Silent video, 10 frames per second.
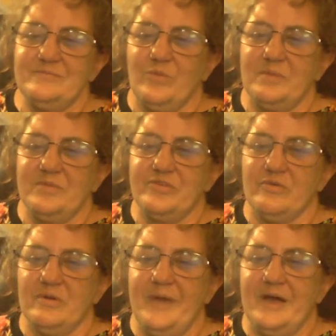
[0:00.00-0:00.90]
to be
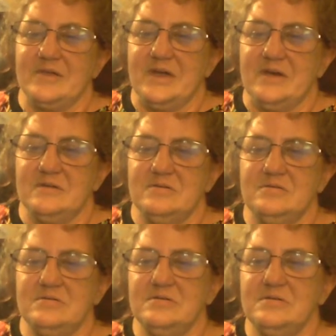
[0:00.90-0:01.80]
throwing them out yet,
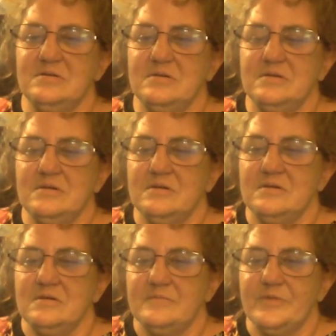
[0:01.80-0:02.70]

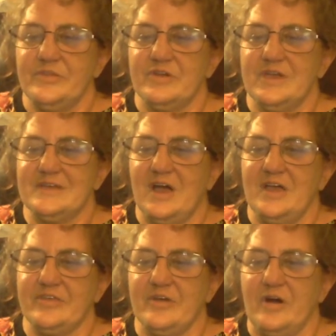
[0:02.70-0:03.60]
but they're getting kind
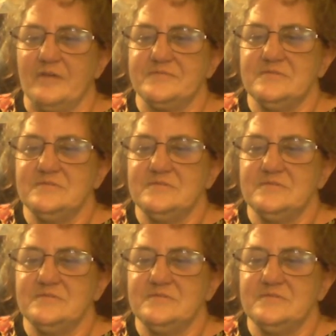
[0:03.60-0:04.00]
of soft.